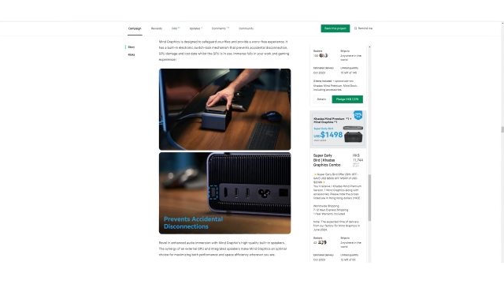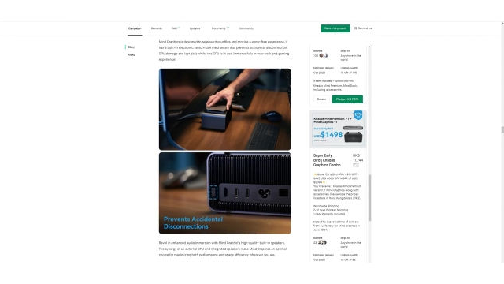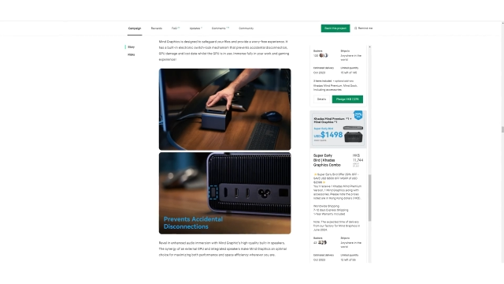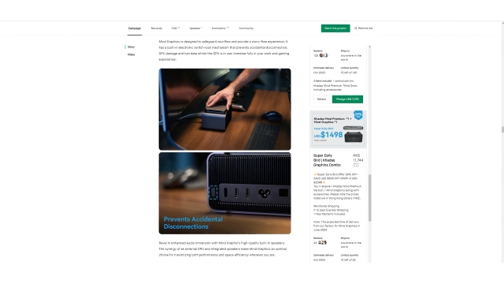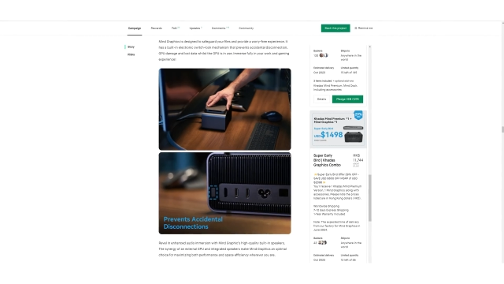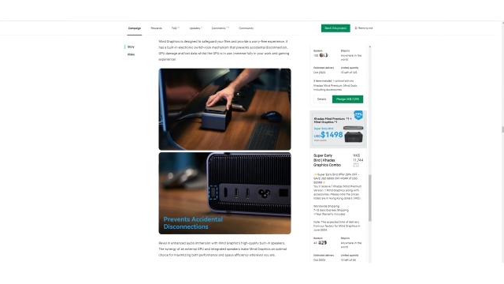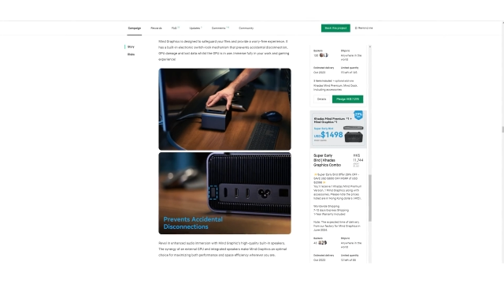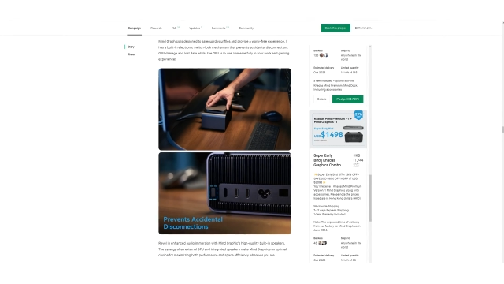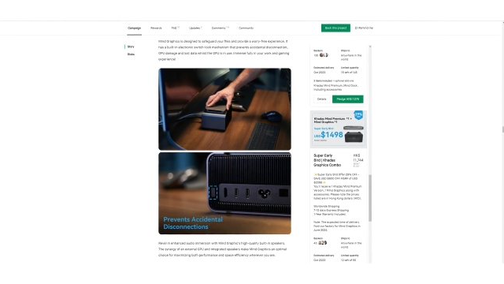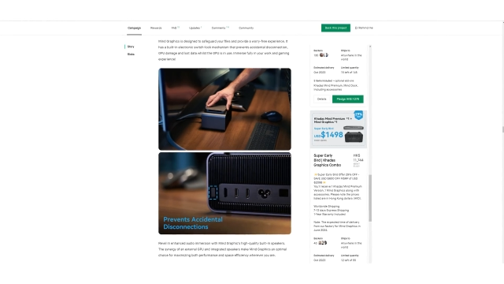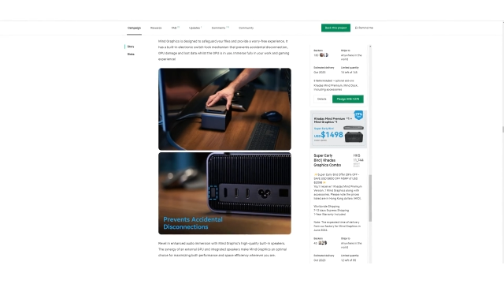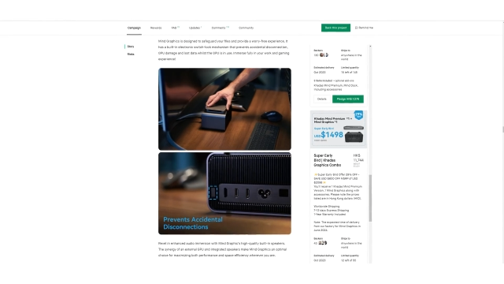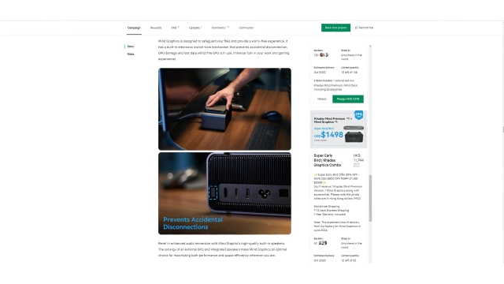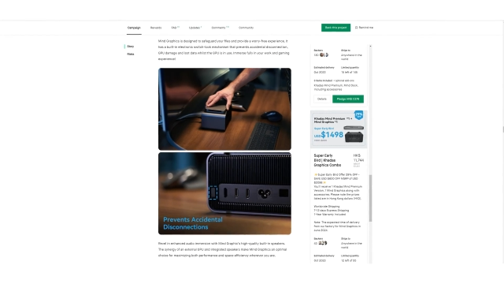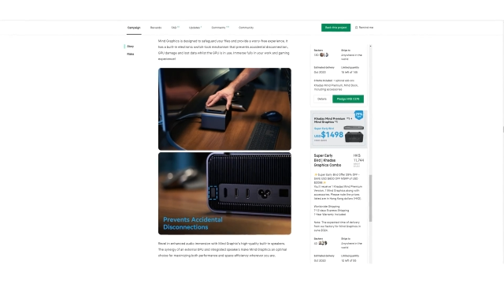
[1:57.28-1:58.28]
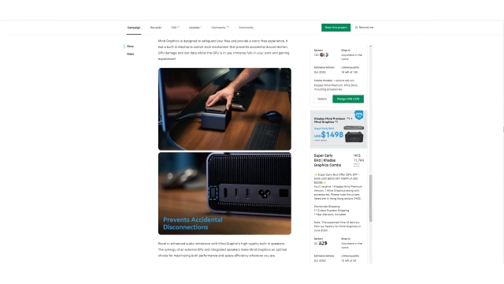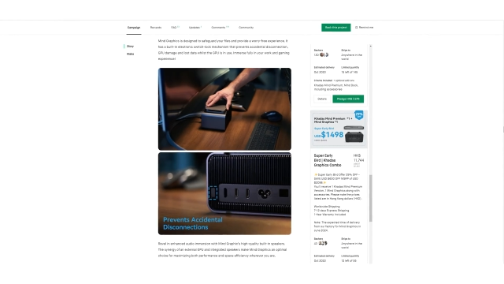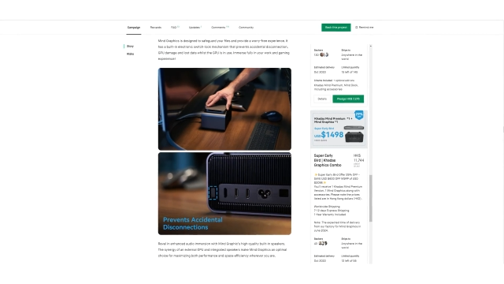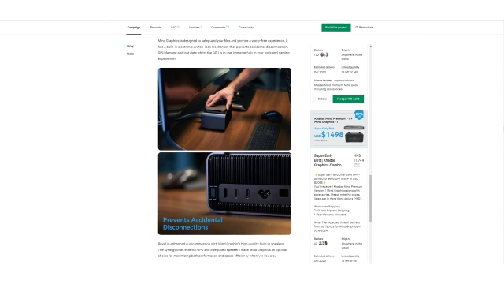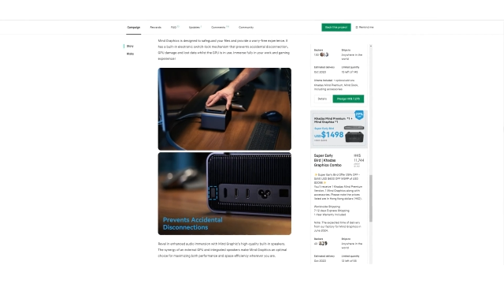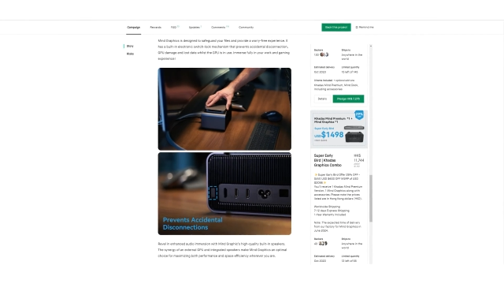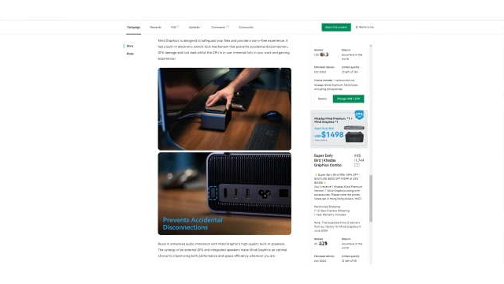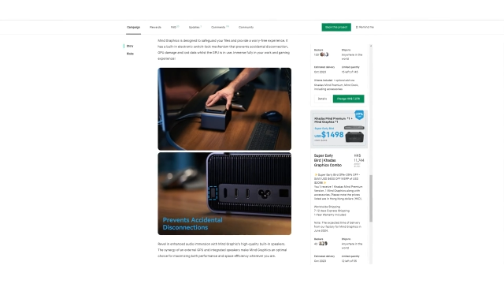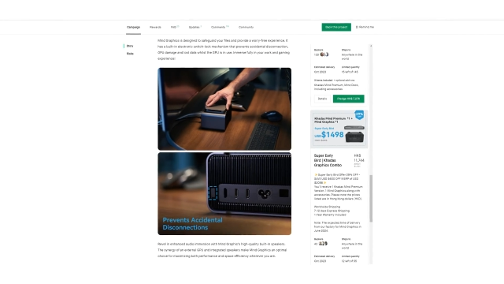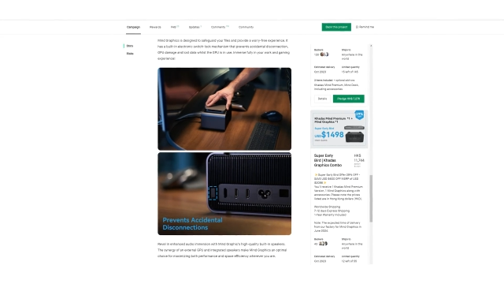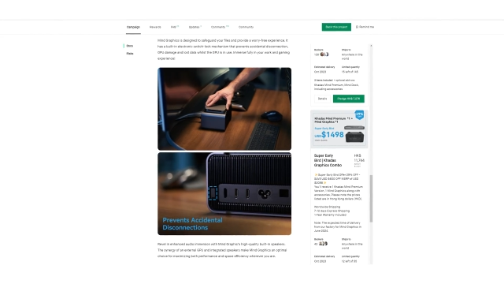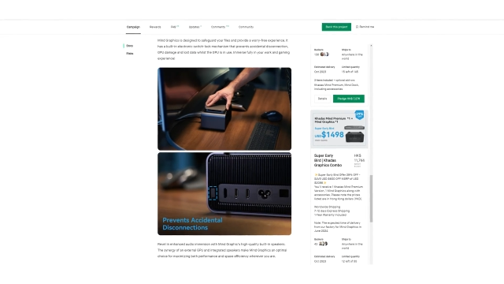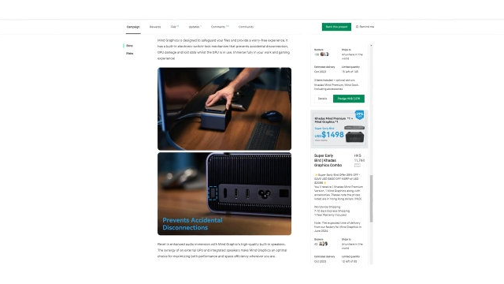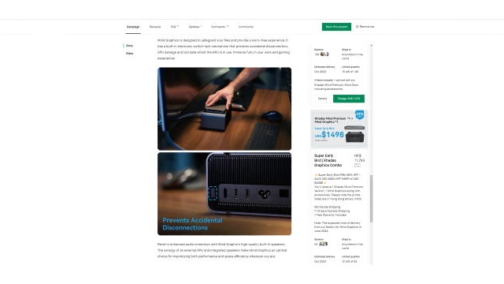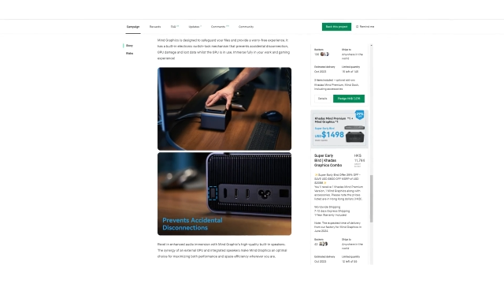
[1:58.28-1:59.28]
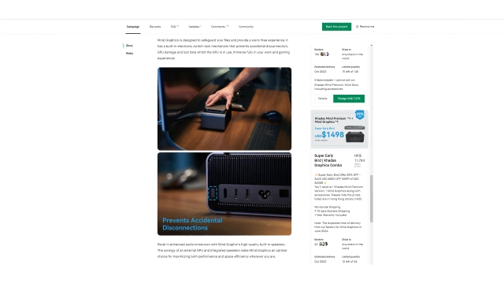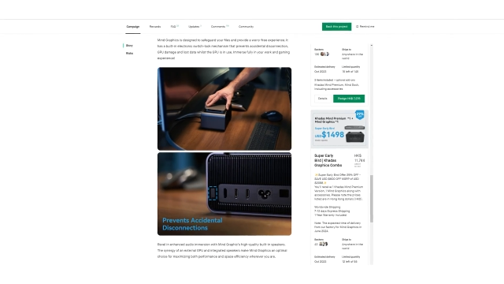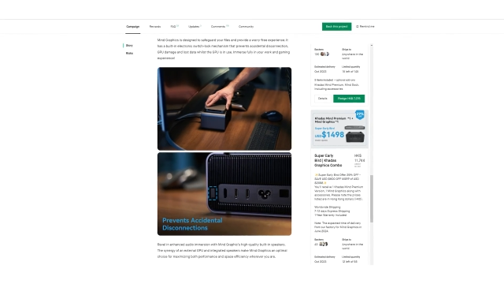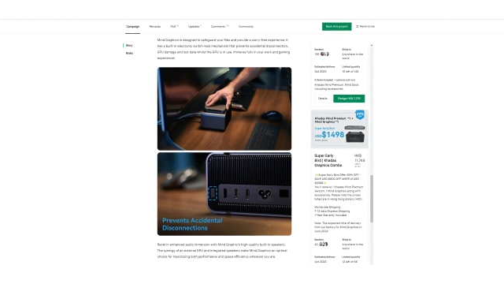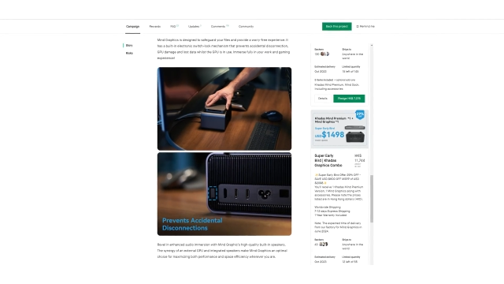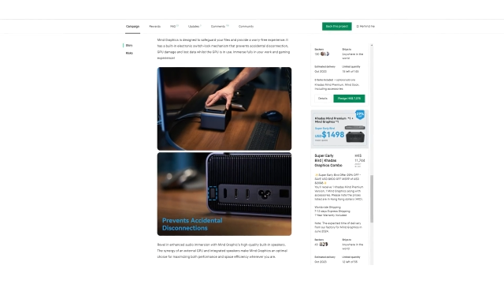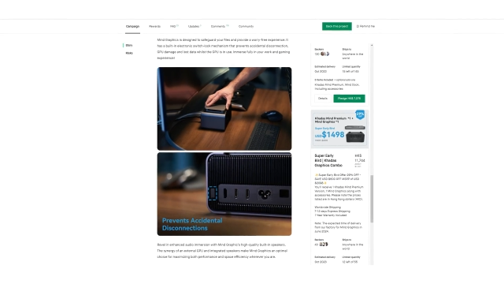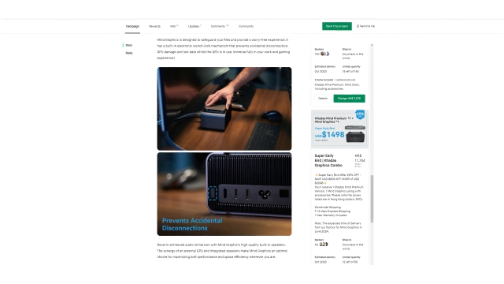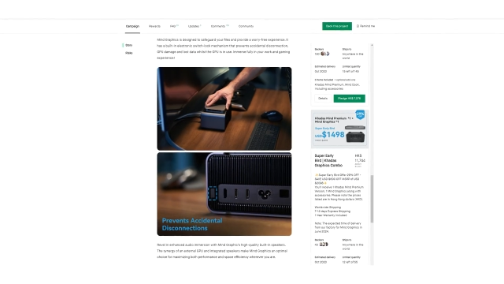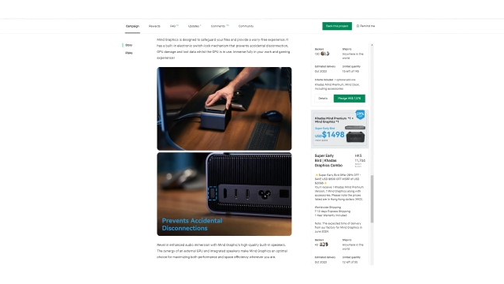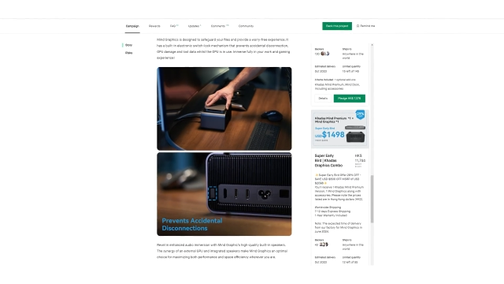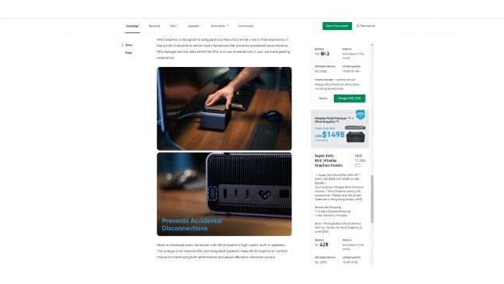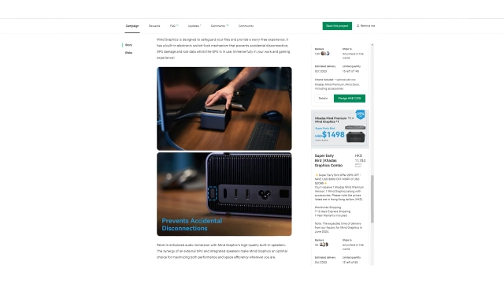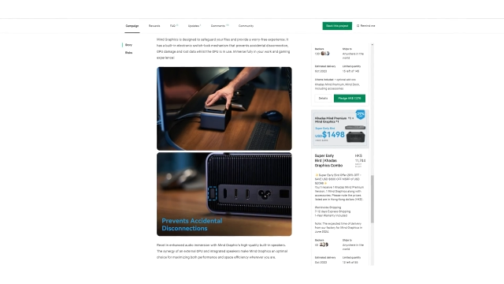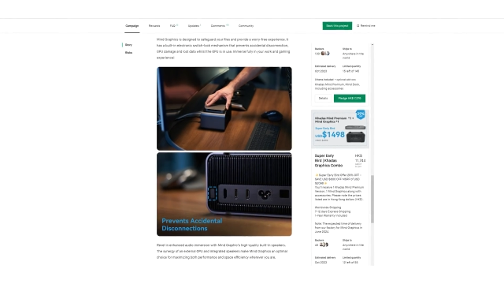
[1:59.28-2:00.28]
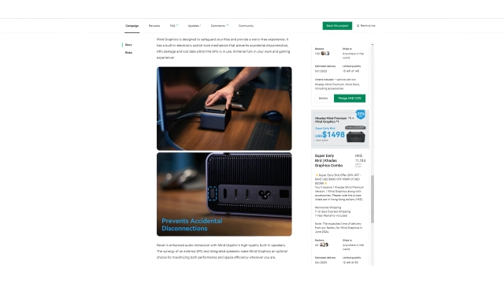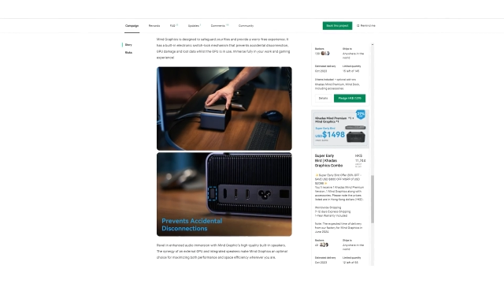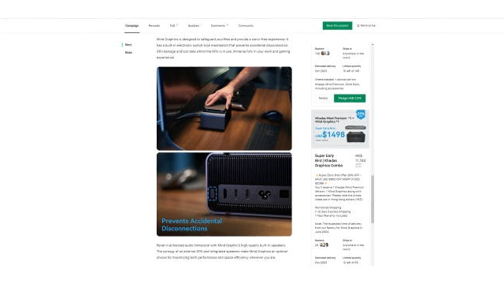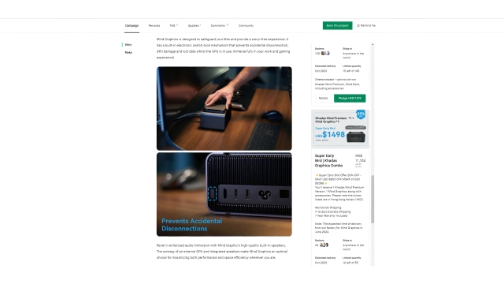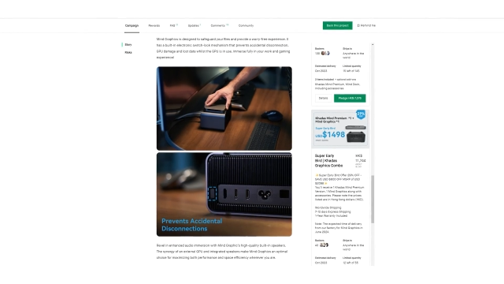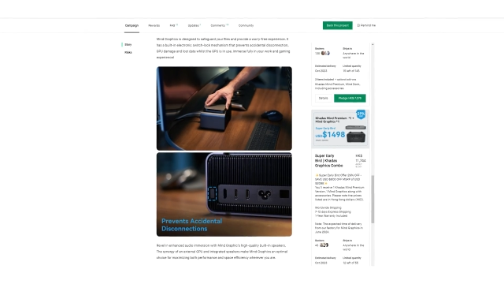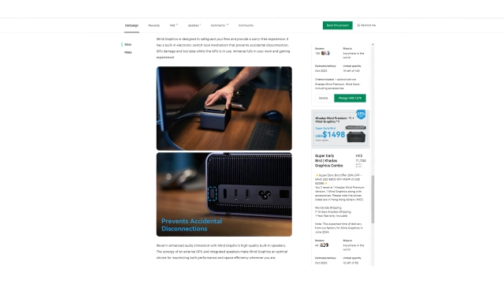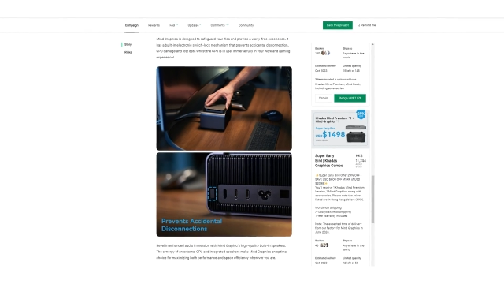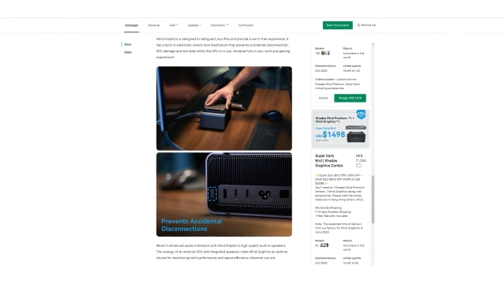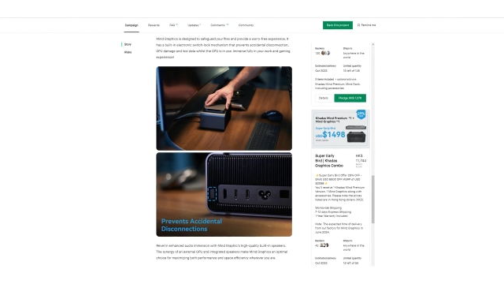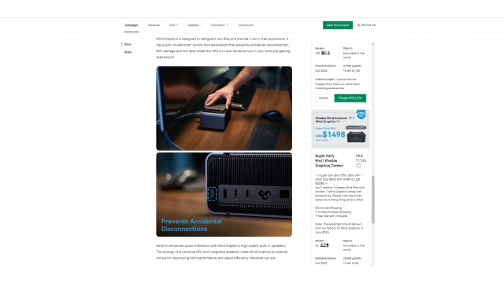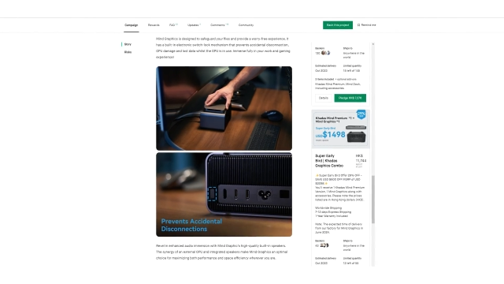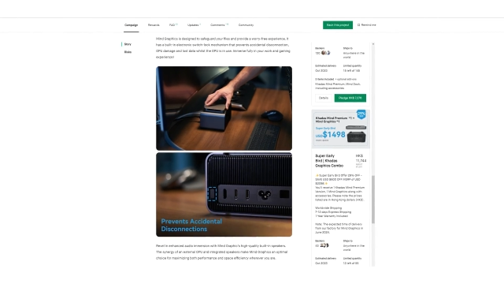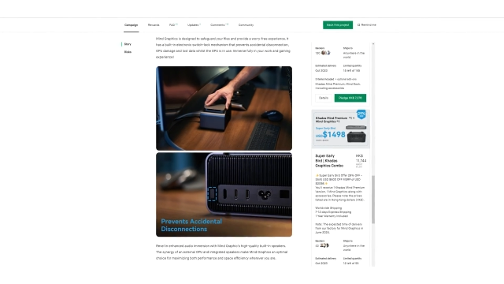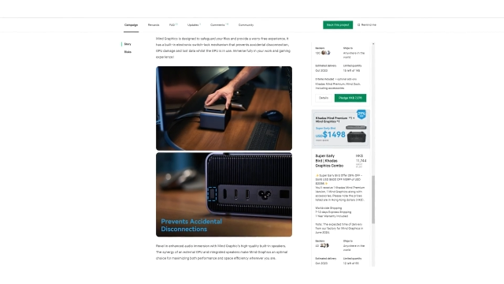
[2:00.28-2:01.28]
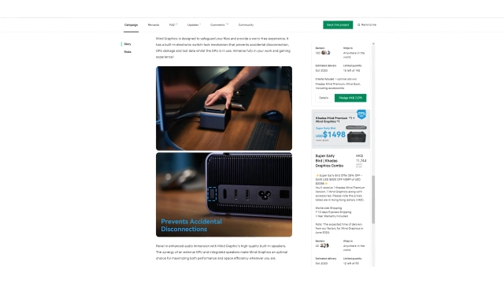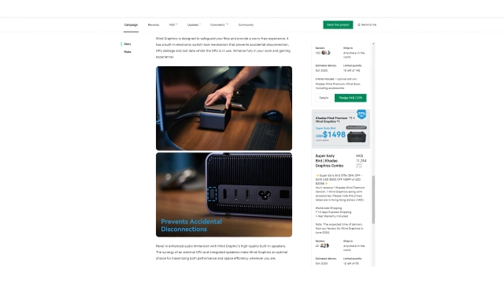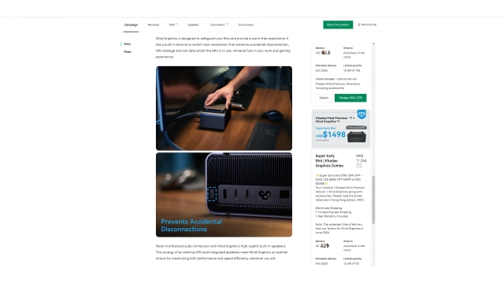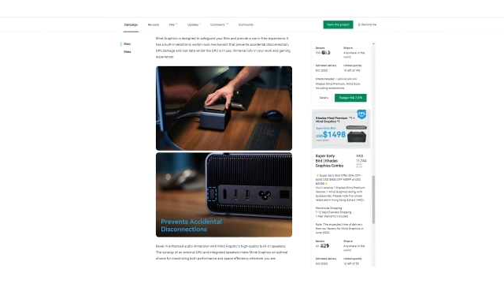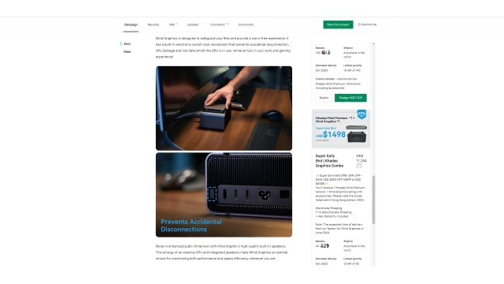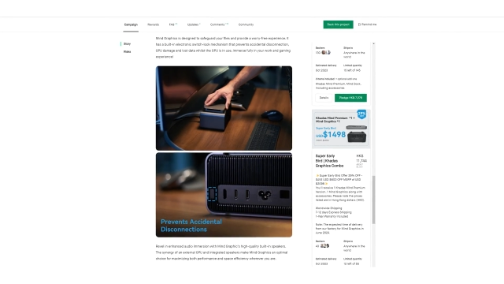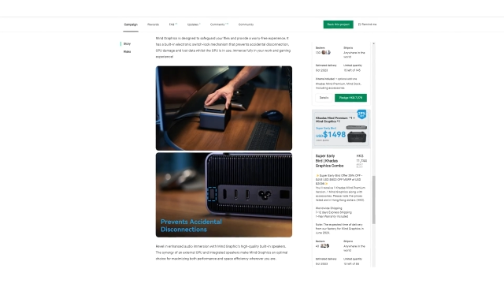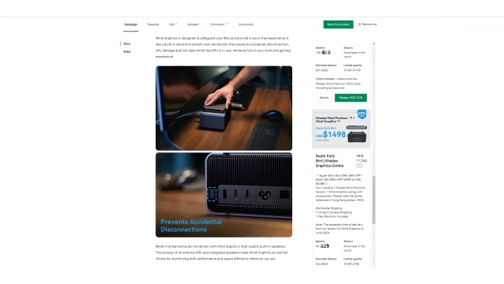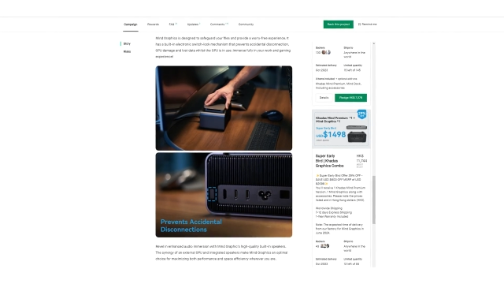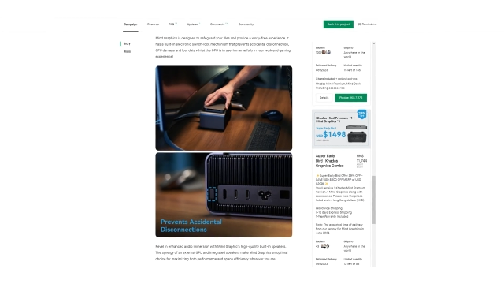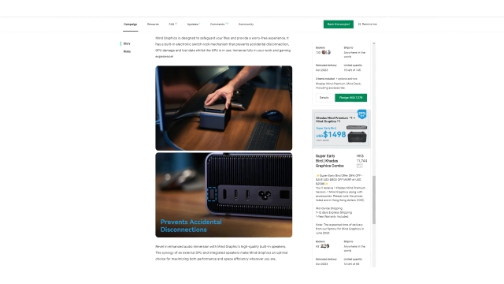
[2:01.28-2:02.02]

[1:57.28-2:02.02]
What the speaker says: [unreadable: no face in view]